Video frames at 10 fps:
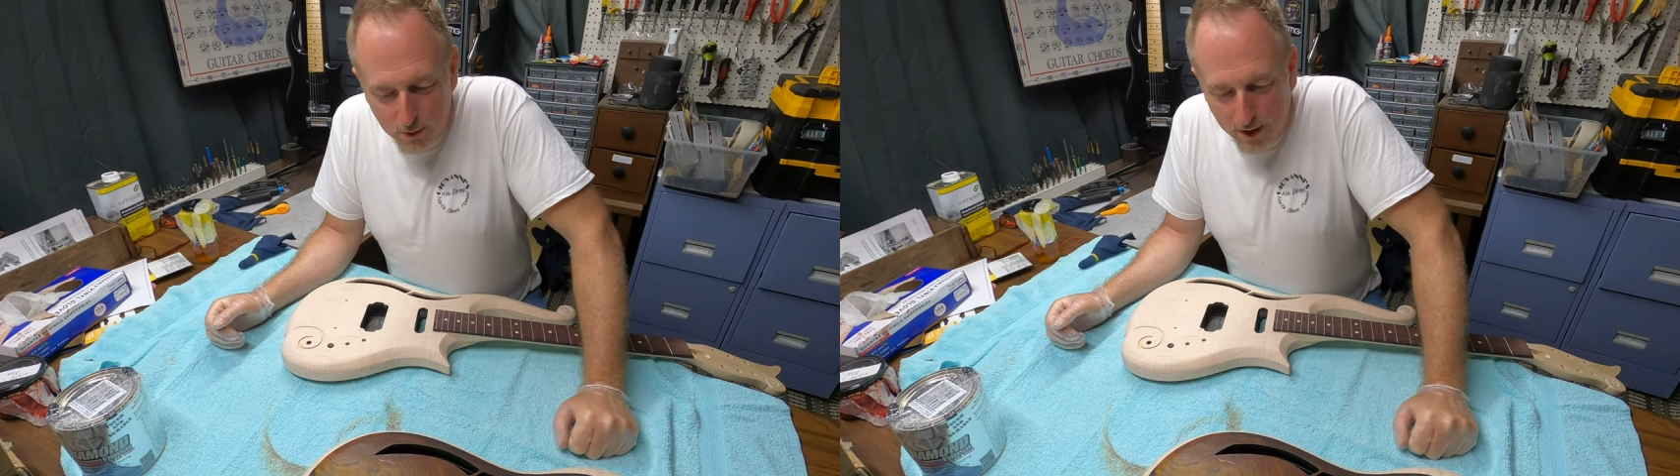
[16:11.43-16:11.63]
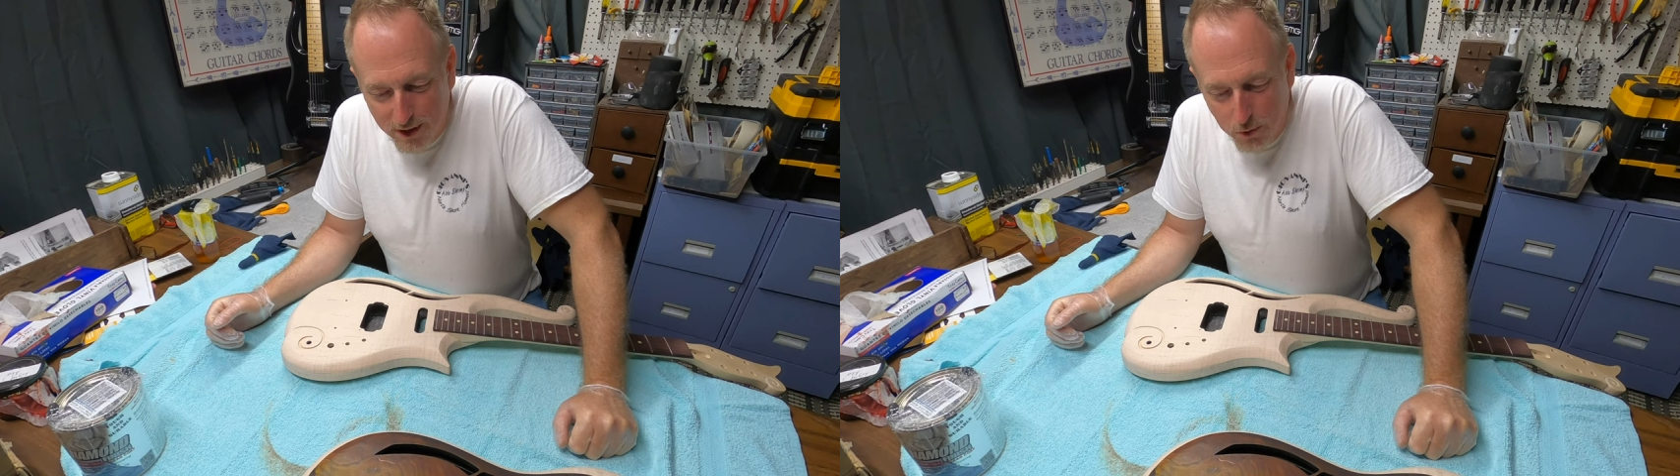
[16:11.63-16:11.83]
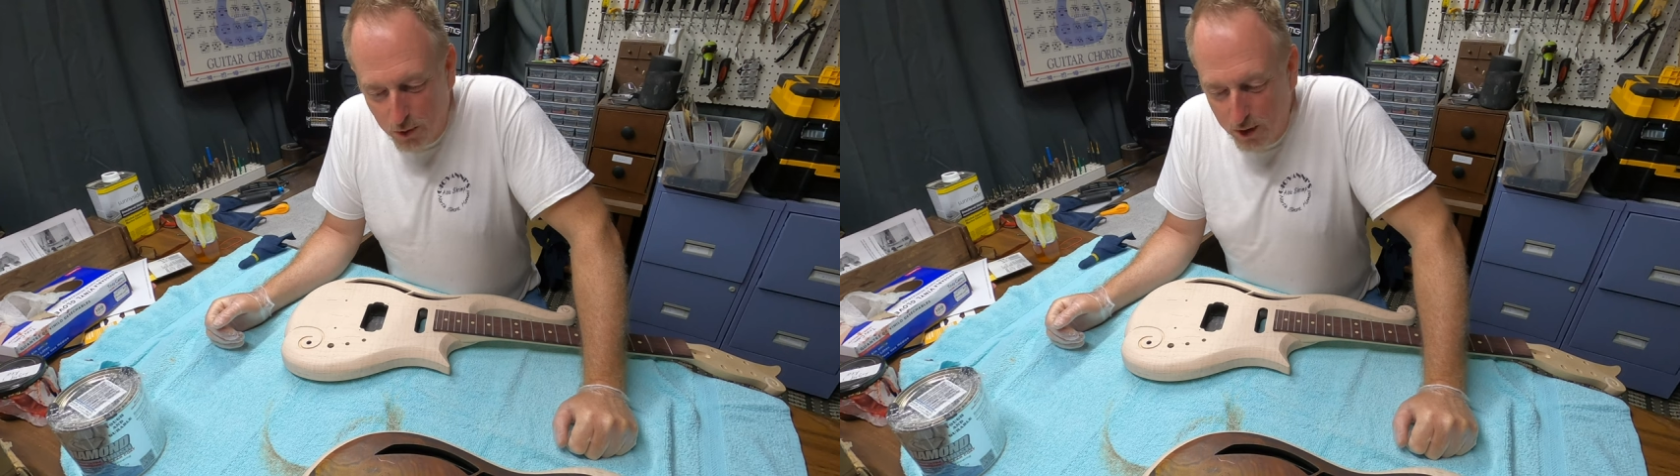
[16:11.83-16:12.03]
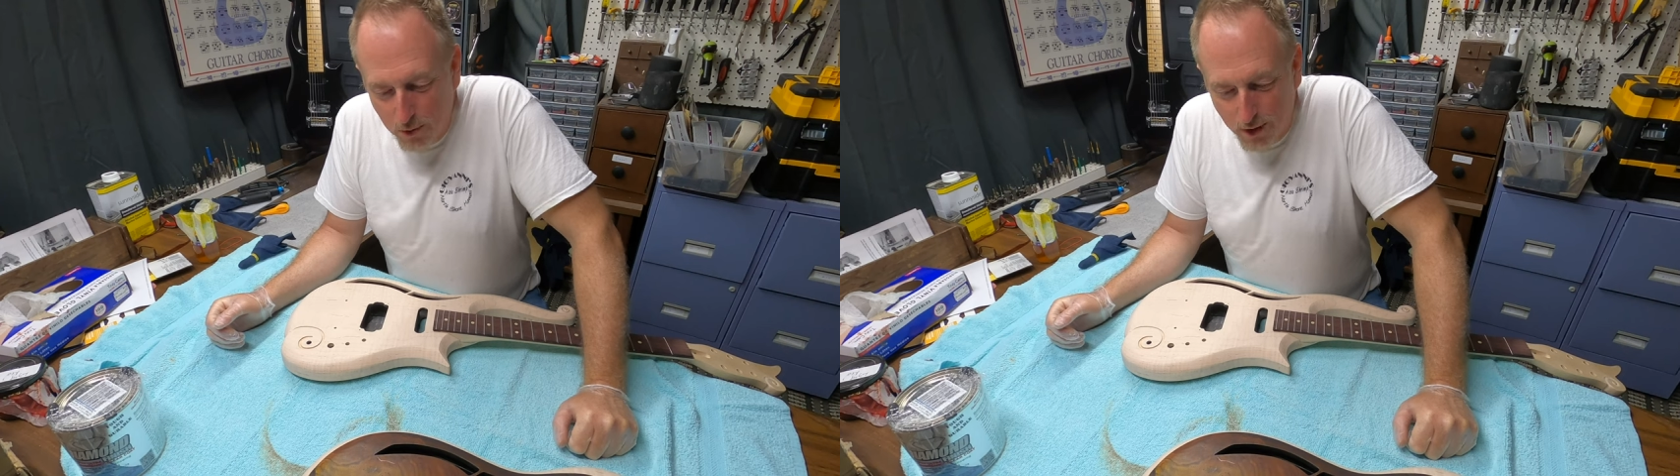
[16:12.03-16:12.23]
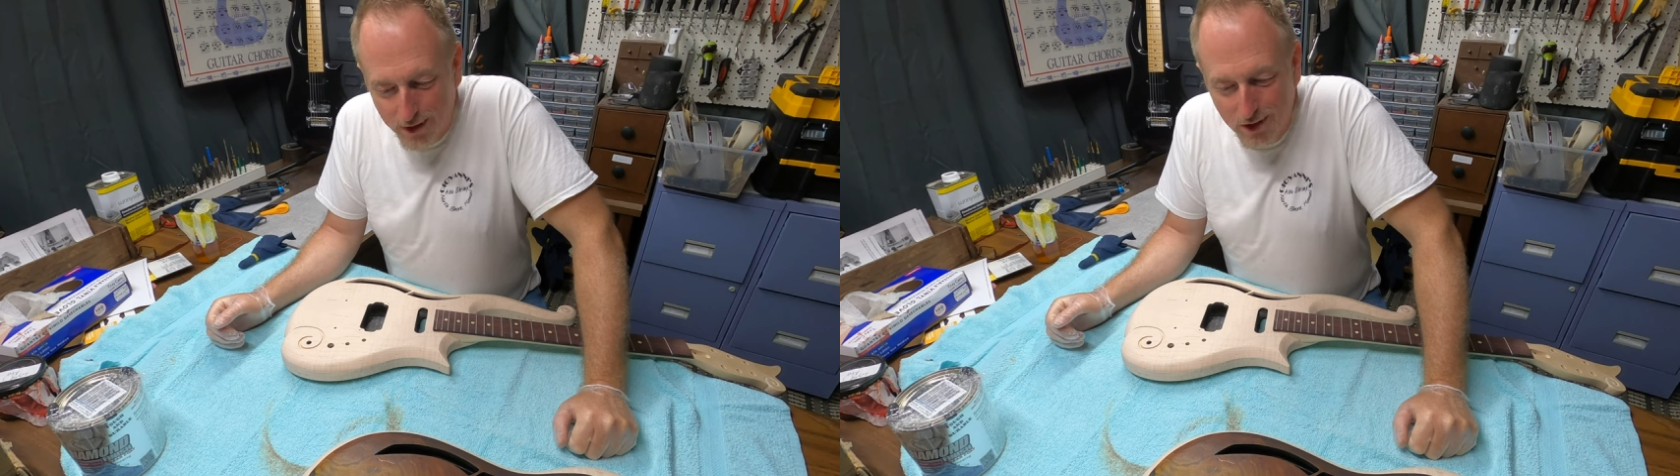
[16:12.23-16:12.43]
because Woody
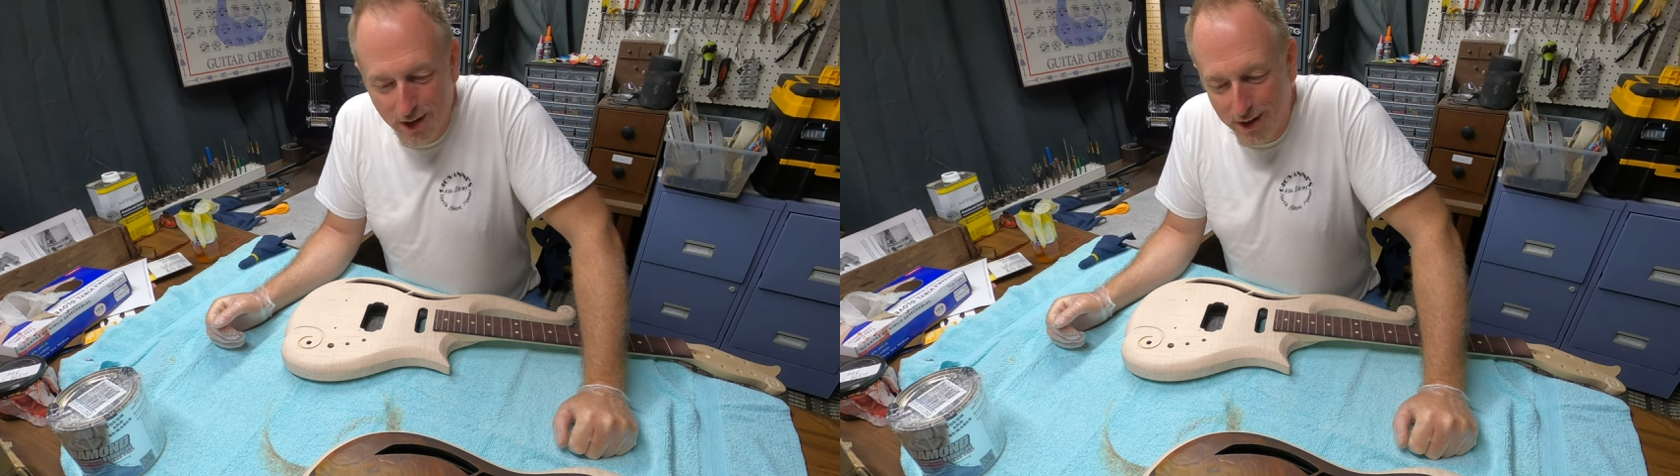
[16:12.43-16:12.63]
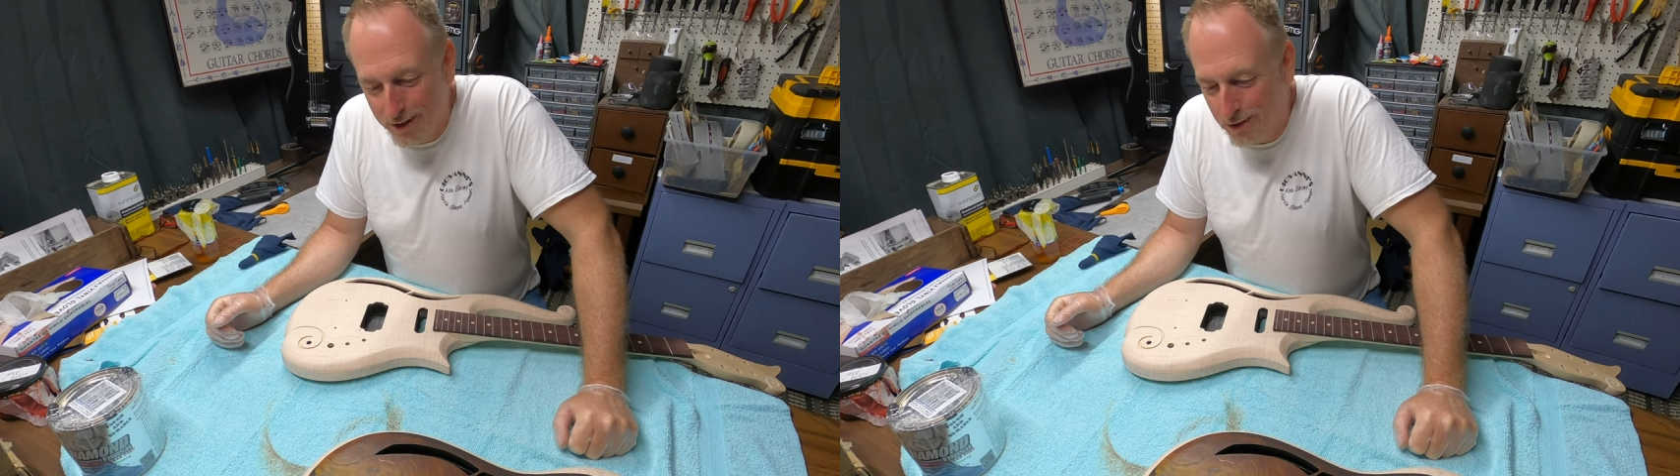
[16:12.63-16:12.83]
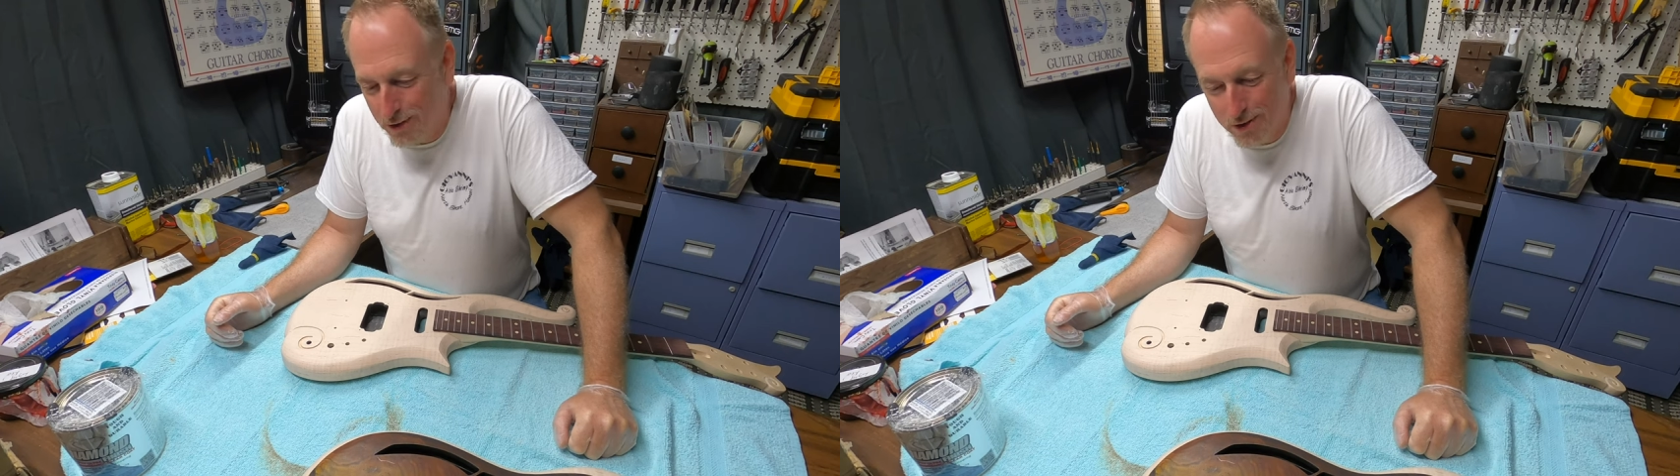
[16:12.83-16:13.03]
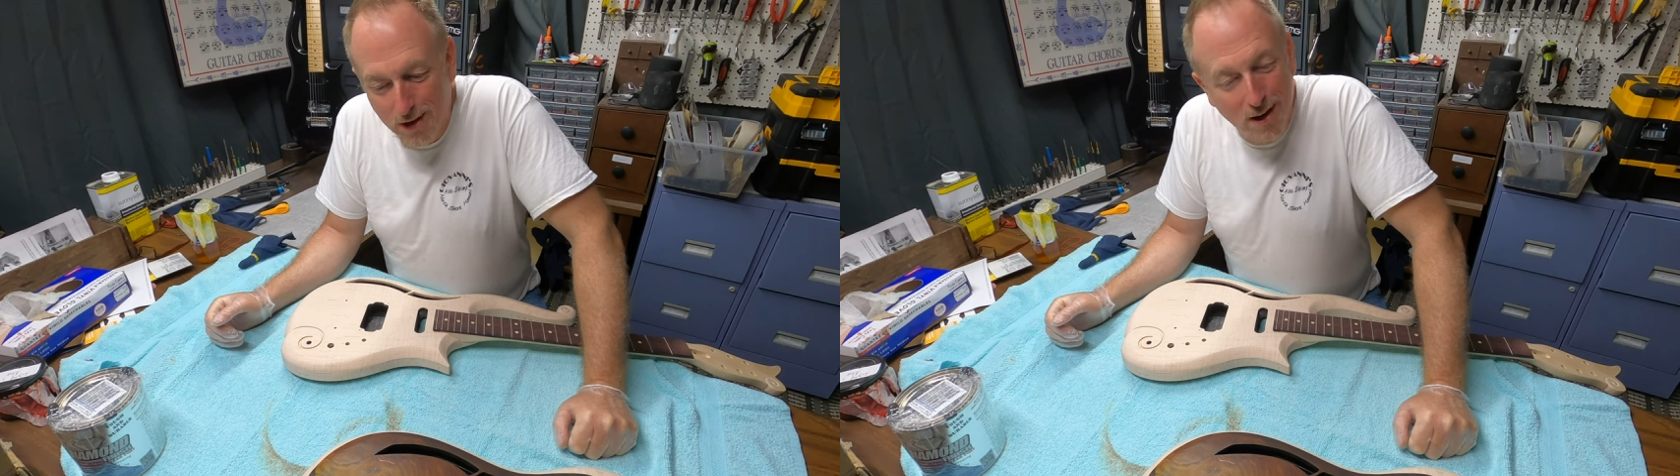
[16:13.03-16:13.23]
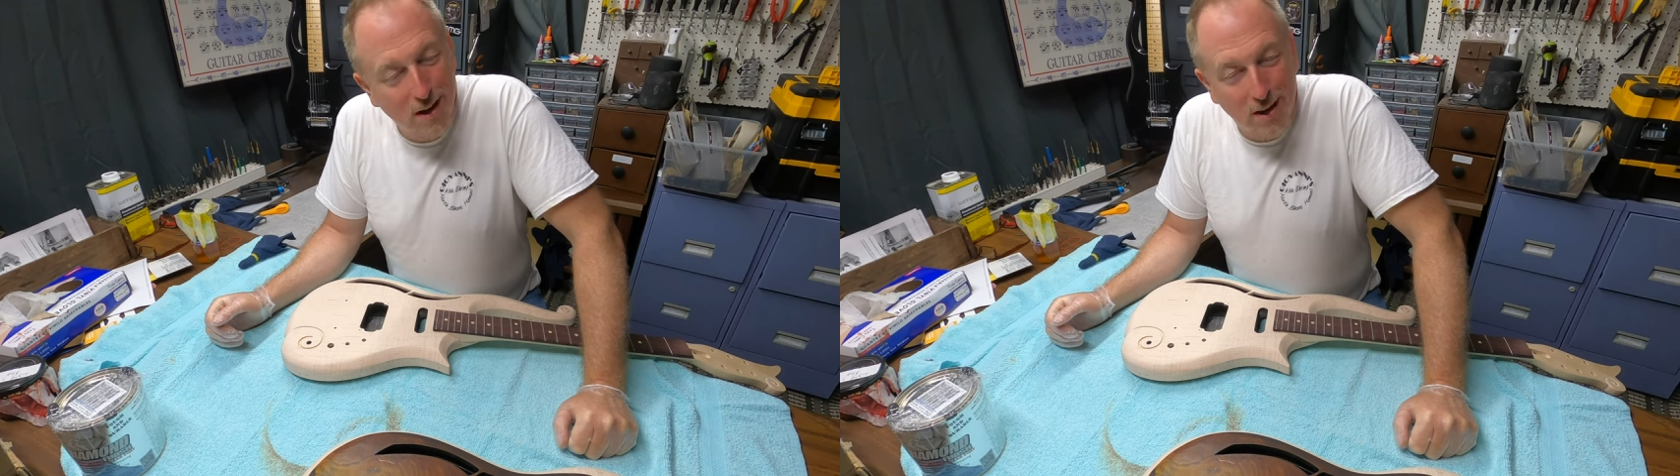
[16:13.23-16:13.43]
wants as